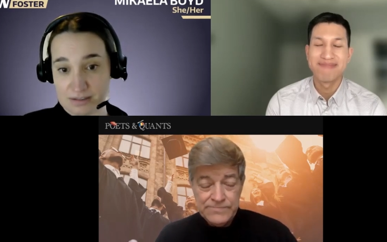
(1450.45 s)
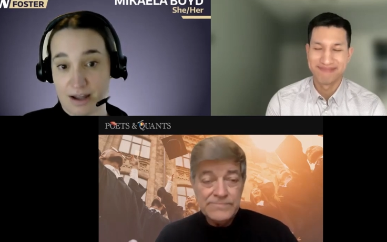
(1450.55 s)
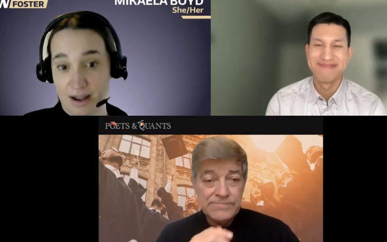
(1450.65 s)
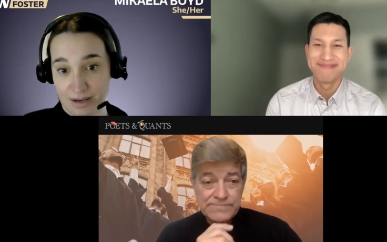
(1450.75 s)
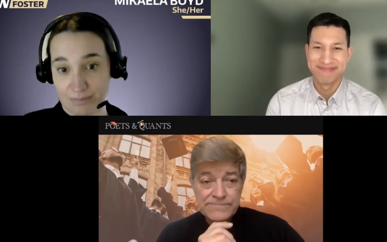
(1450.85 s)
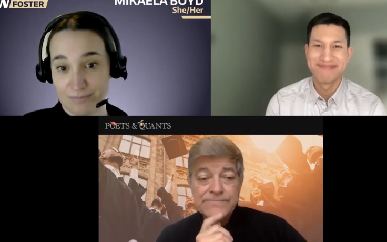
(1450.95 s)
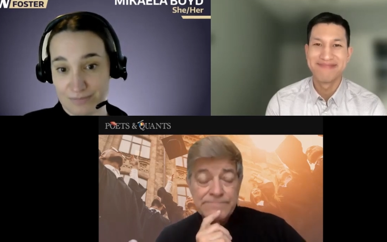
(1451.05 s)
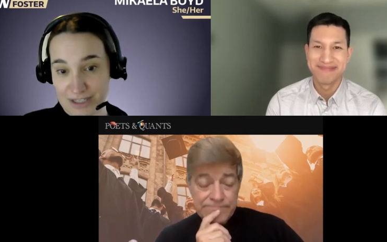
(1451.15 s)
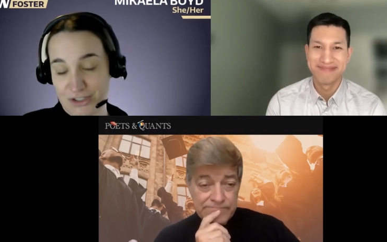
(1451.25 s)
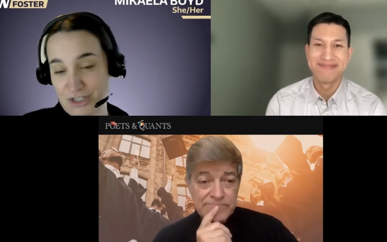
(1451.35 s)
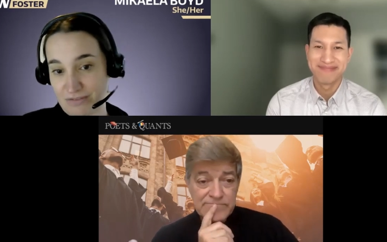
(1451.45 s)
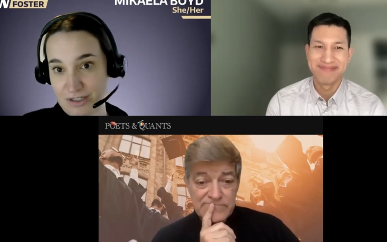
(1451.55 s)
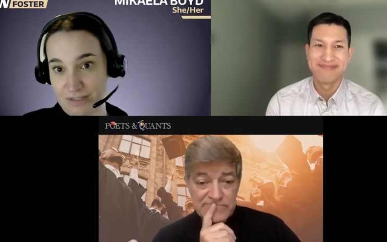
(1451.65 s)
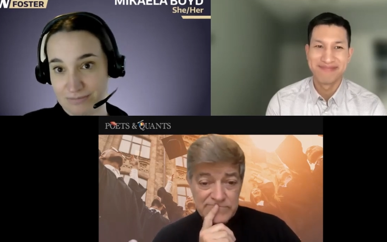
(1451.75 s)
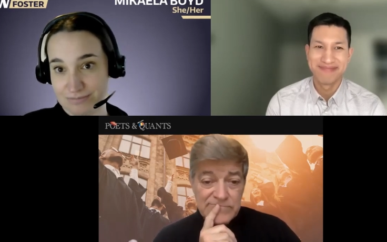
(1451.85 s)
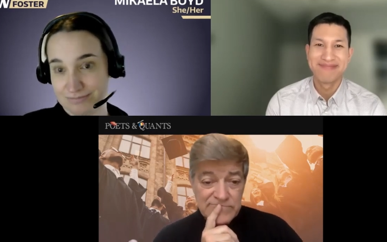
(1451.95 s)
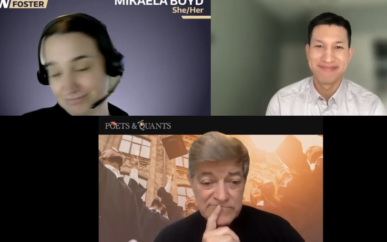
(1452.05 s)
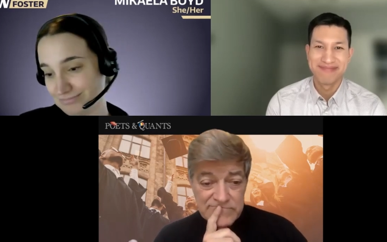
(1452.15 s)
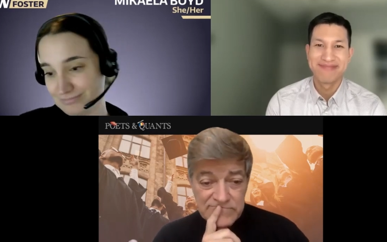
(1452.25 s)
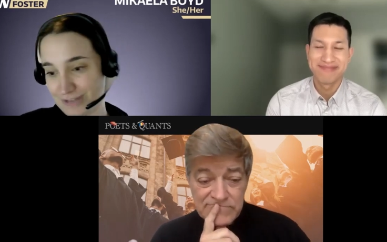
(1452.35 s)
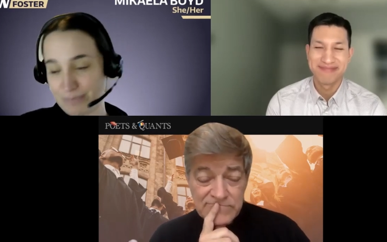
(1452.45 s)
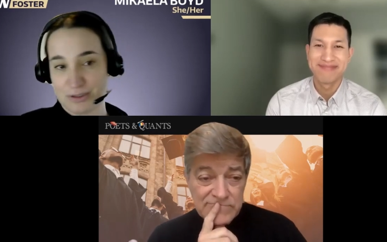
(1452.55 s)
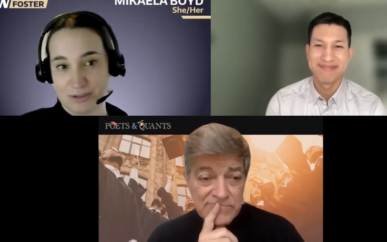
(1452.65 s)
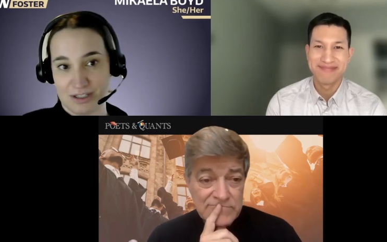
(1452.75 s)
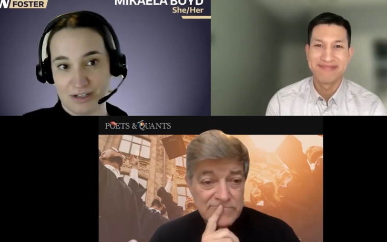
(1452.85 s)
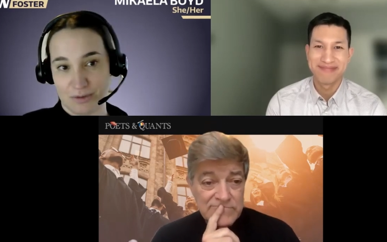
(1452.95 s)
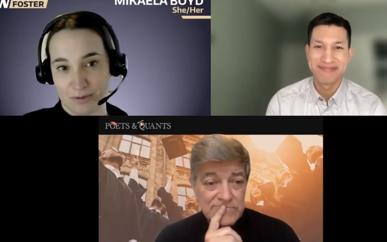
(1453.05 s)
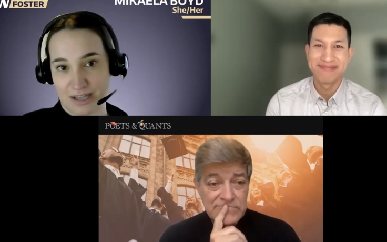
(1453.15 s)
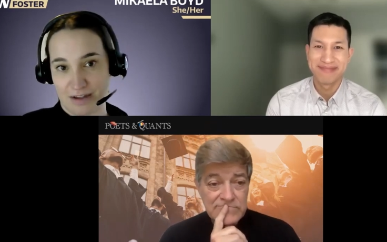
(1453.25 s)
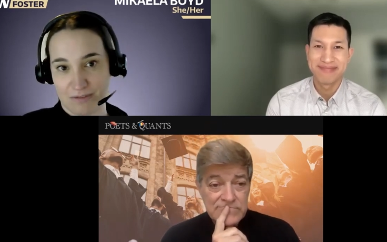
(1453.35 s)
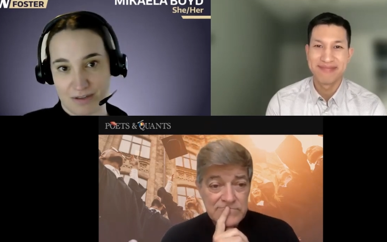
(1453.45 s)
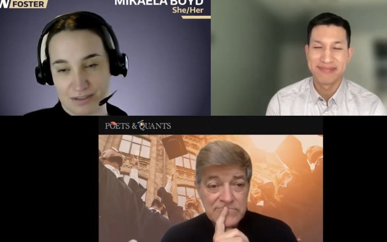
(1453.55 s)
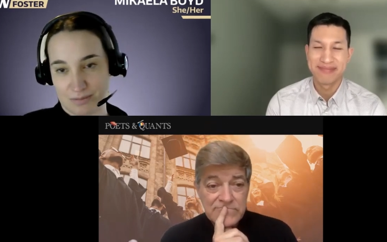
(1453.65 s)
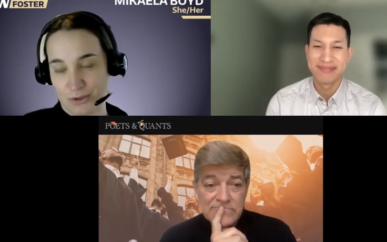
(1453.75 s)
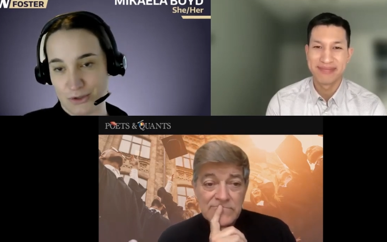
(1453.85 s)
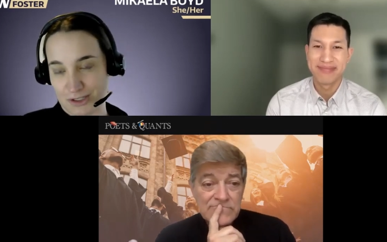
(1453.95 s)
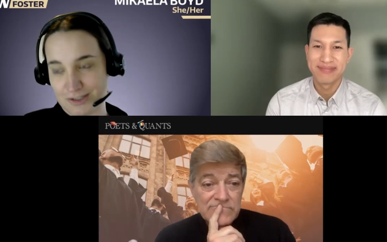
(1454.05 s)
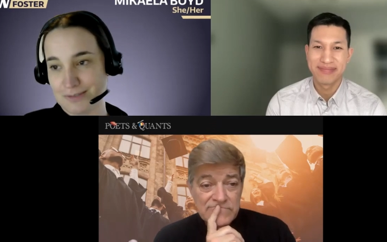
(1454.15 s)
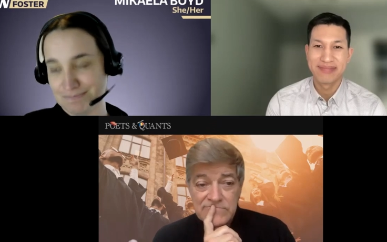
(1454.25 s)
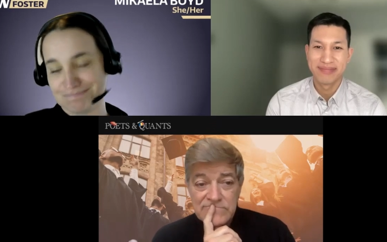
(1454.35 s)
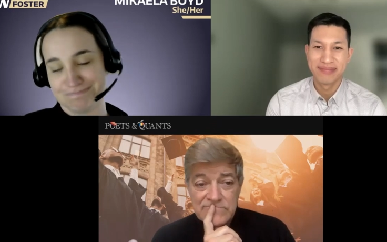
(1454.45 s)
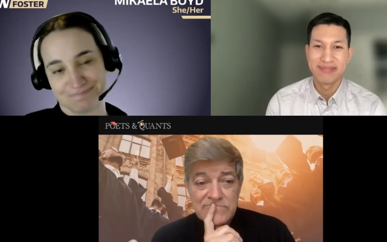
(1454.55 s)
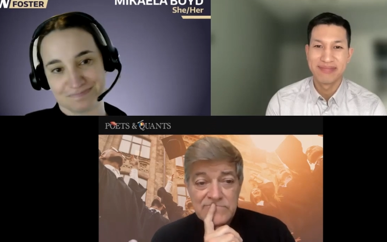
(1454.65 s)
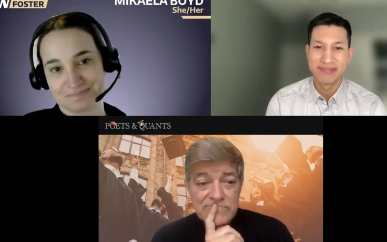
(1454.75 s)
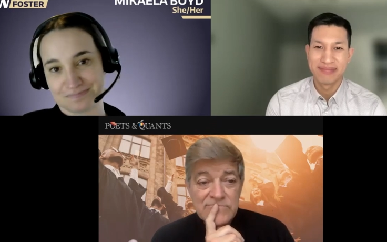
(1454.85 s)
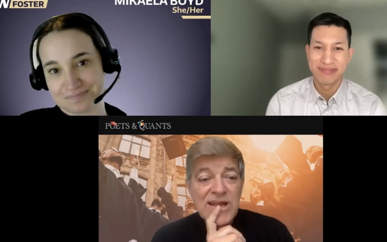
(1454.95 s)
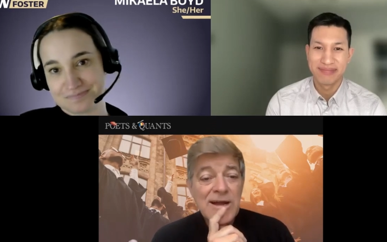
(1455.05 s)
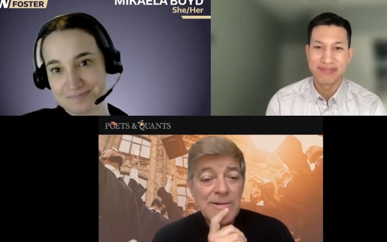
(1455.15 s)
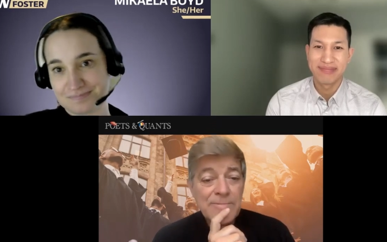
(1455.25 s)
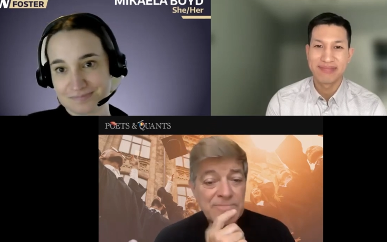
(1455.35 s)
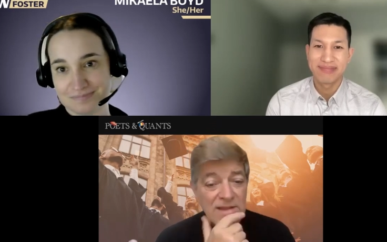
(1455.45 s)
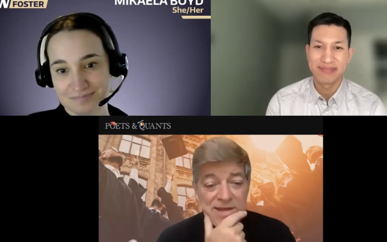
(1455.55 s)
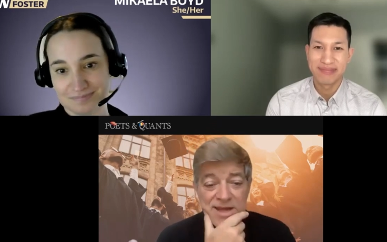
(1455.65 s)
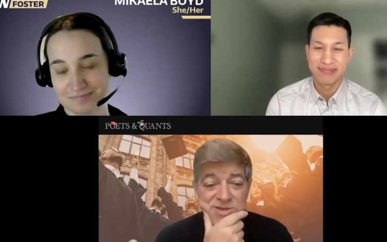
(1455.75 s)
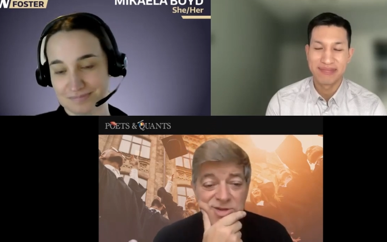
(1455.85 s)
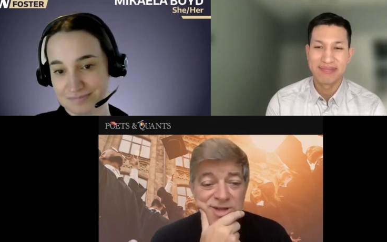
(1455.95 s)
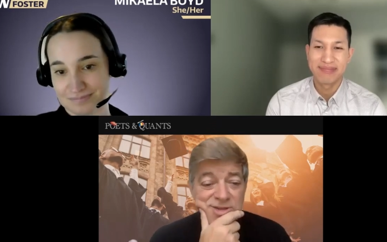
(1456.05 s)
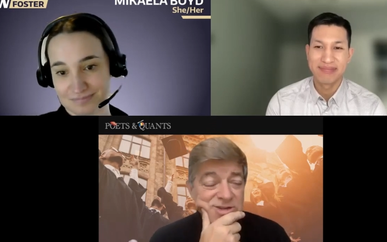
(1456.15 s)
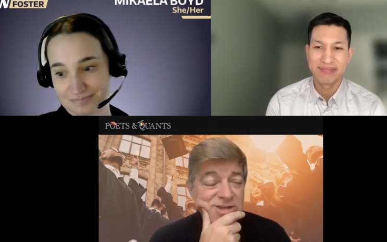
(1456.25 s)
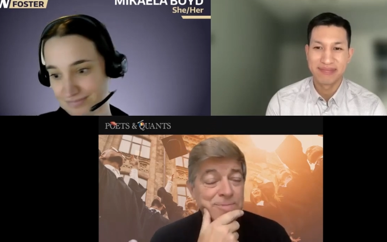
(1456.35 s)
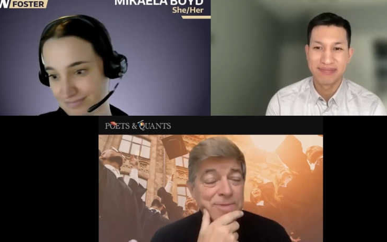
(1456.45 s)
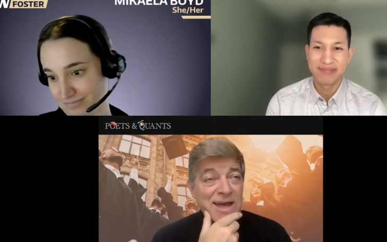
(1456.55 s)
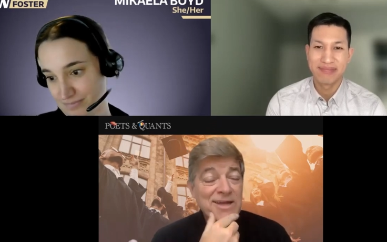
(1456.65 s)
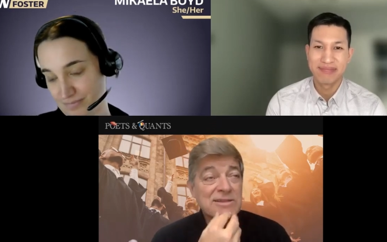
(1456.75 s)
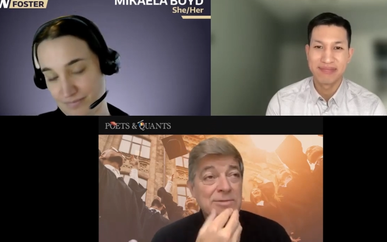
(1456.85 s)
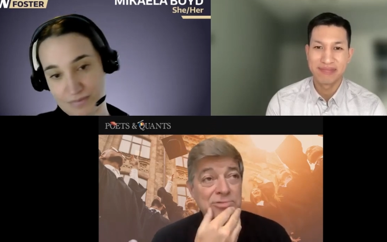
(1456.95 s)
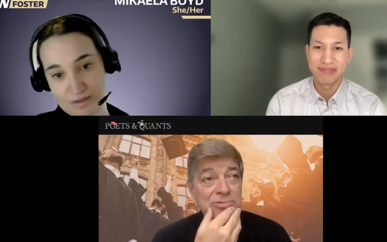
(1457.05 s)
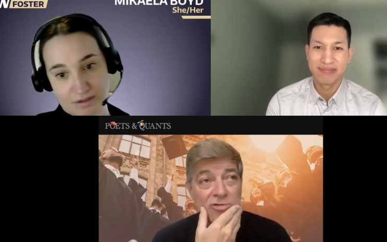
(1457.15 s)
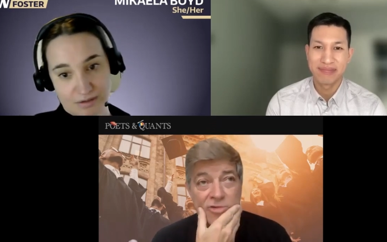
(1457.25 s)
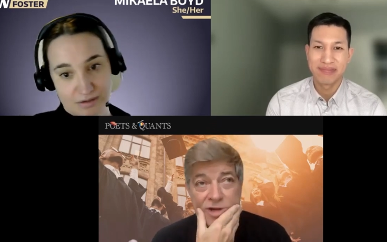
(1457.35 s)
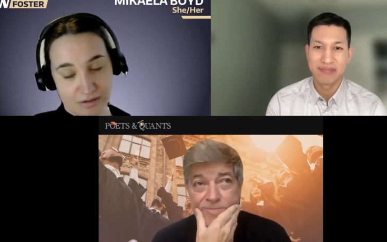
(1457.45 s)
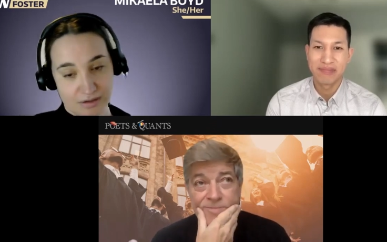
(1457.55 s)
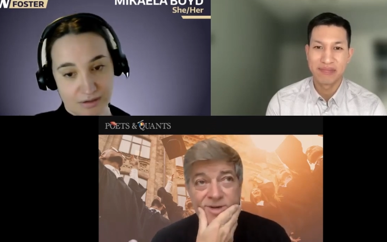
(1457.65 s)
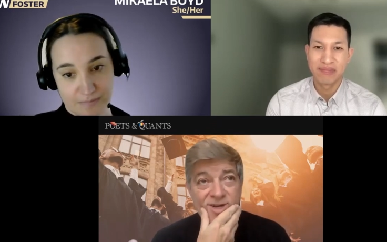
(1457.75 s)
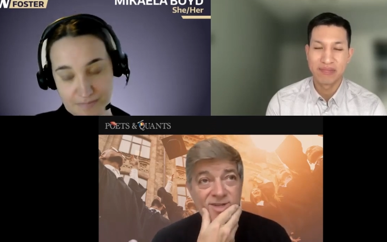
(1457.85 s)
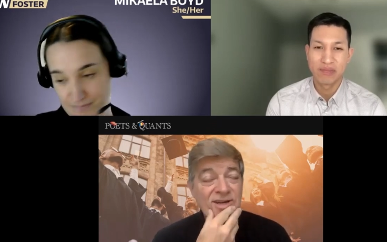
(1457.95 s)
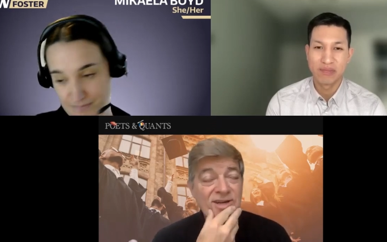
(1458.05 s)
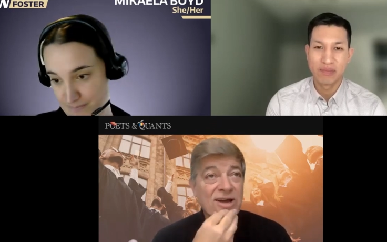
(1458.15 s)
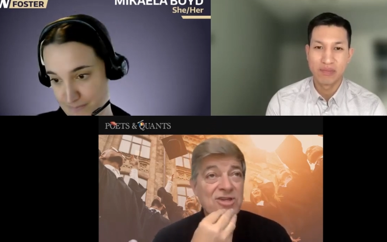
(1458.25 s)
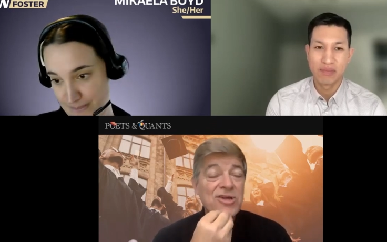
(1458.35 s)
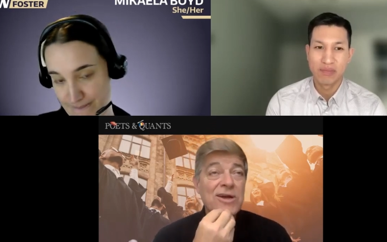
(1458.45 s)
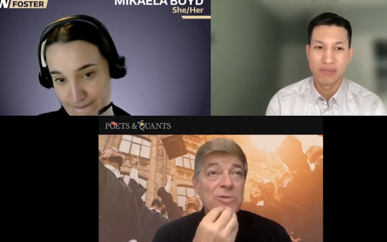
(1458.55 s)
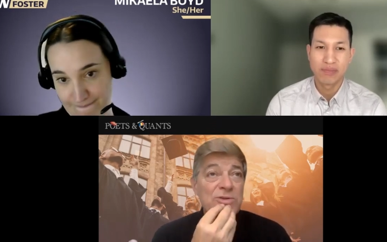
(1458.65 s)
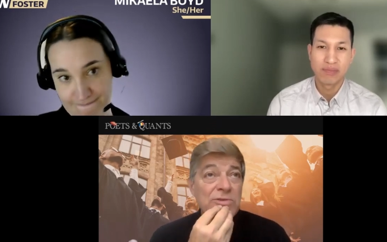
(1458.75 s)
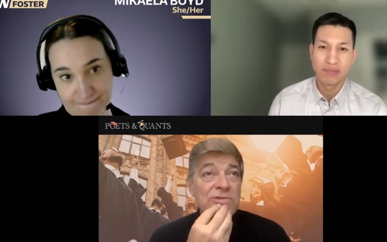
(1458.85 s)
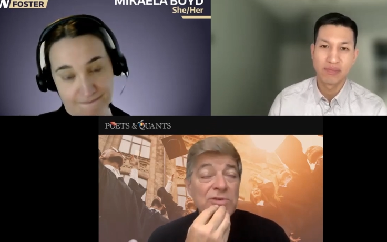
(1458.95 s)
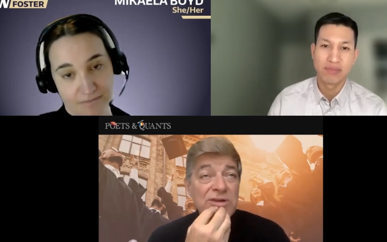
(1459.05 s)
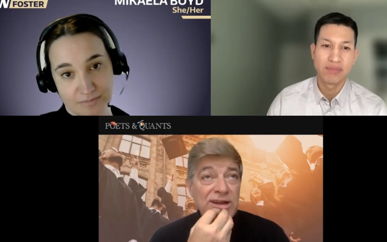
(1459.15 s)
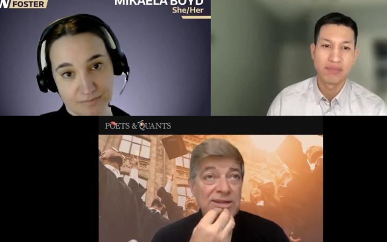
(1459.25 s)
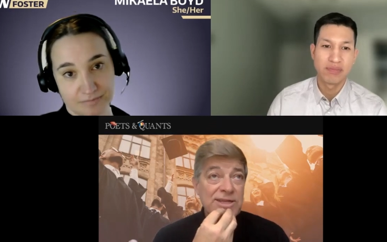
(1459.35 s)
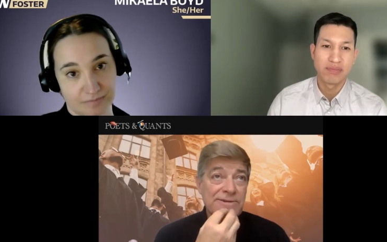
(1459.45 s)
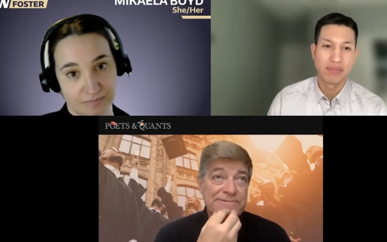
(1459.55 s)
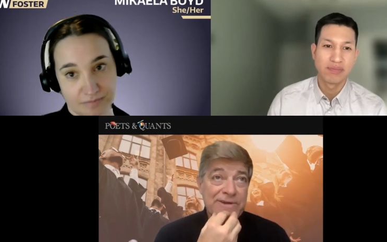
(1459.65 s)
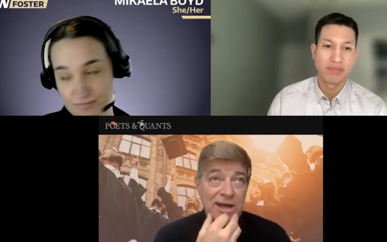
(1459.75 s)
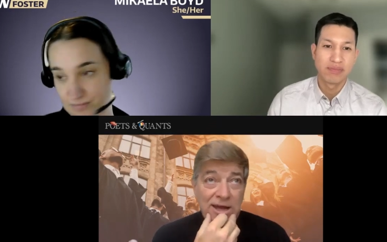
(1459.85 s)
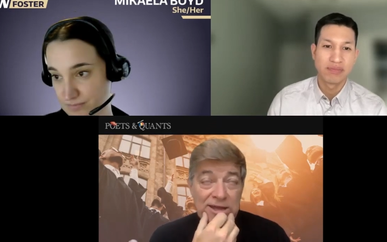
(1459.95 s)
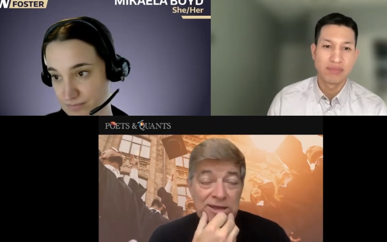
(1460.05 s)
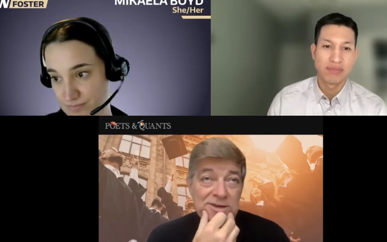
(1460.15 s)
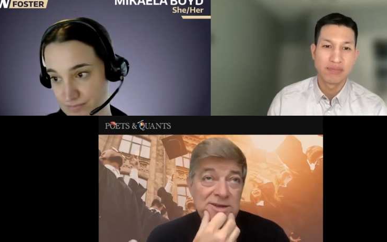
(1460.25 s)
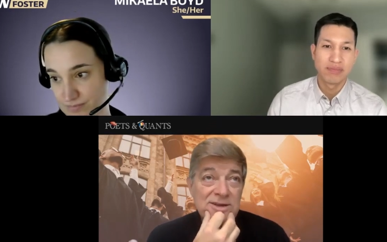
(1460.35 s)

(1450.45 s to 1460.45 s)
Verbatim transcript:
Speaker 1: time each and every opportunity folks have for these immersions.
Speaker 2: Yeah. And looking back at the program, Takashi, I wonder if you can identify